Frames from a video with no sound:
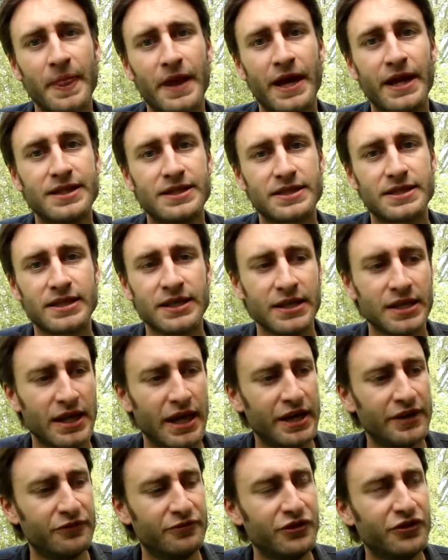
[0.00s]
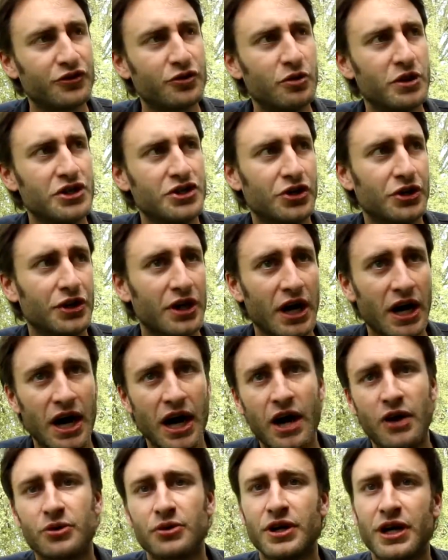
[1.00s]
and this question,
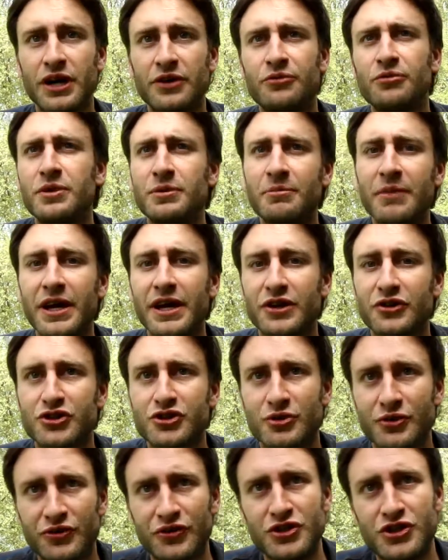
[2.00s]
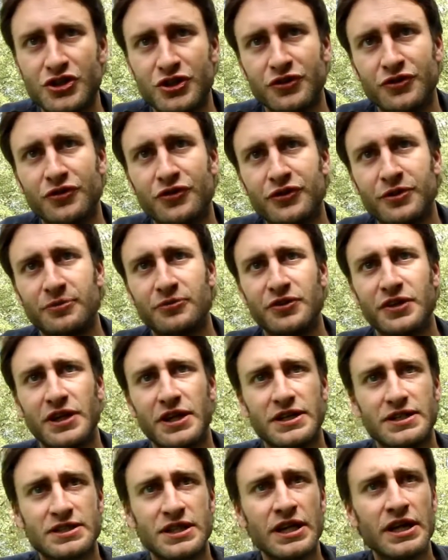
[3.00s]
how can we make a transition to something
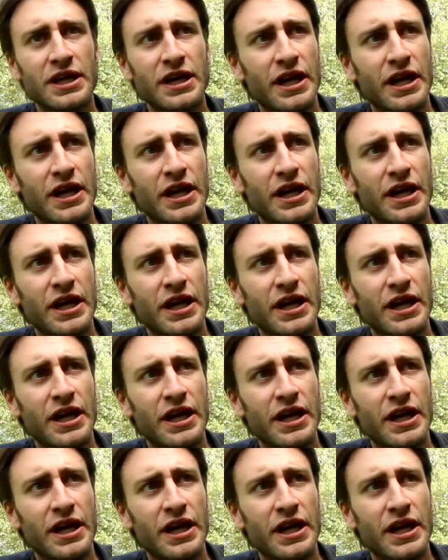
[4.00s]
else?